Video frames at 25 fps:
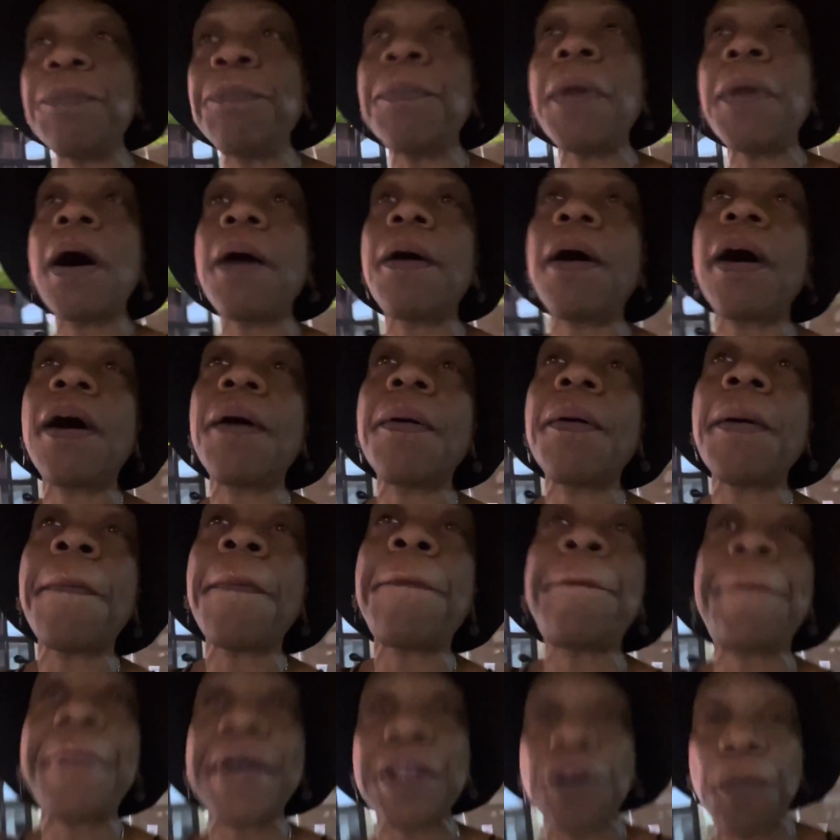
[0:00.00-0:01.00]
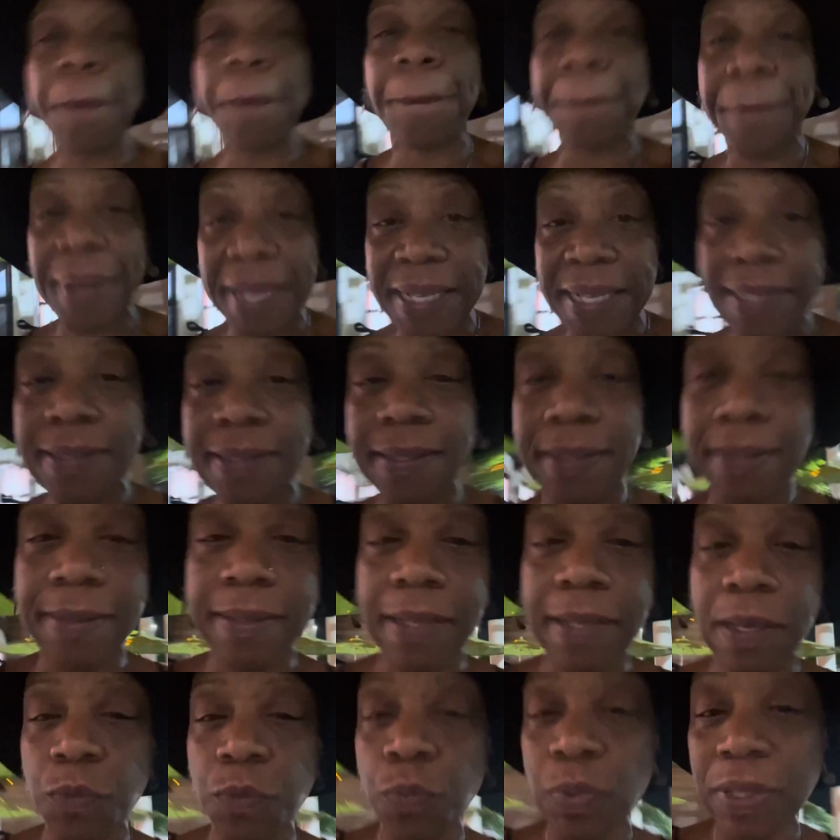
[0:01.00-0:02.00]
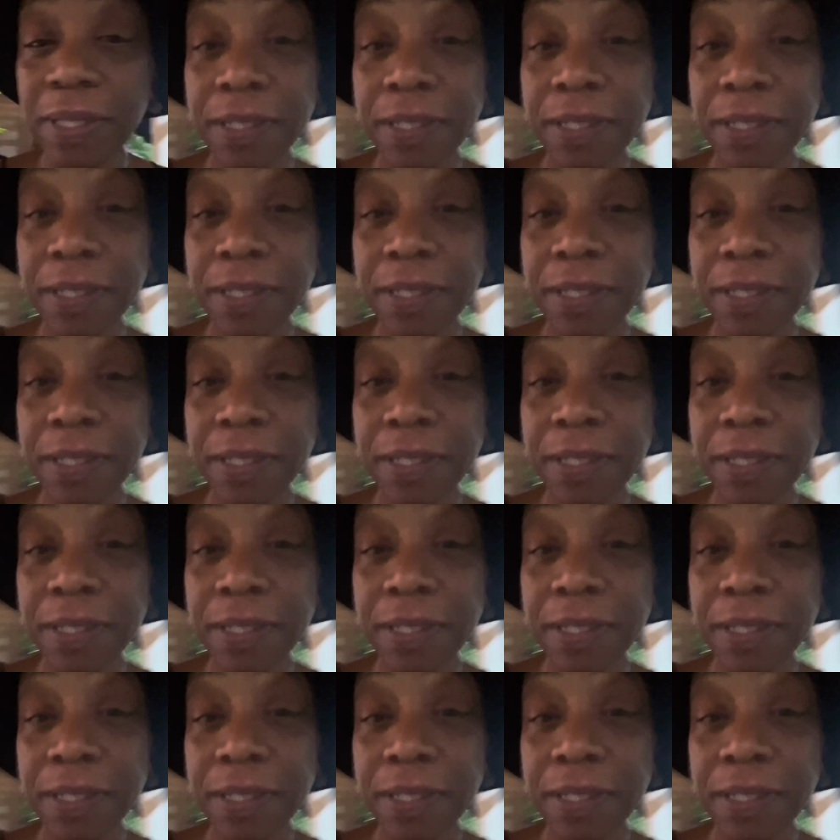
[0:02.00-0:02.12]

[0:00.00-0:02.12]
a better basis than when